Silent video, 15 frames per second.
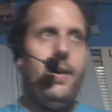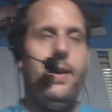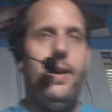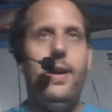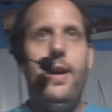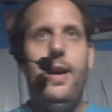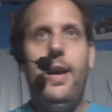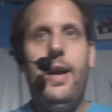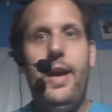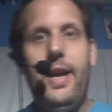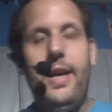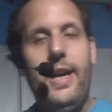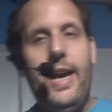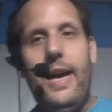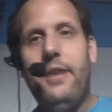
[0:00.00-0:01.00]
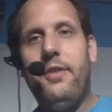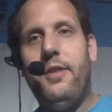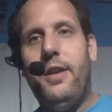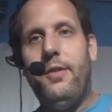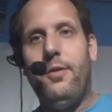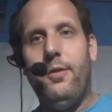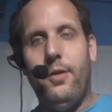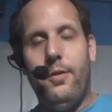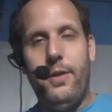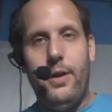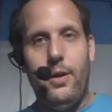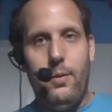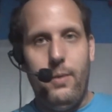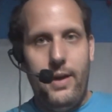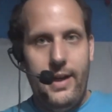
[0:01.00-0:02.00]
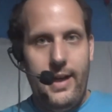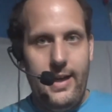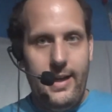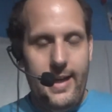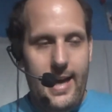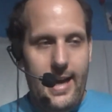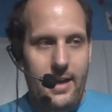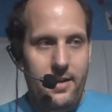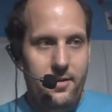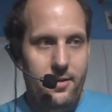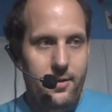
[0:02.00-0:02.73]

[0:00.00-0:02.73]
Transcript: and gas stations over there are running out of gas.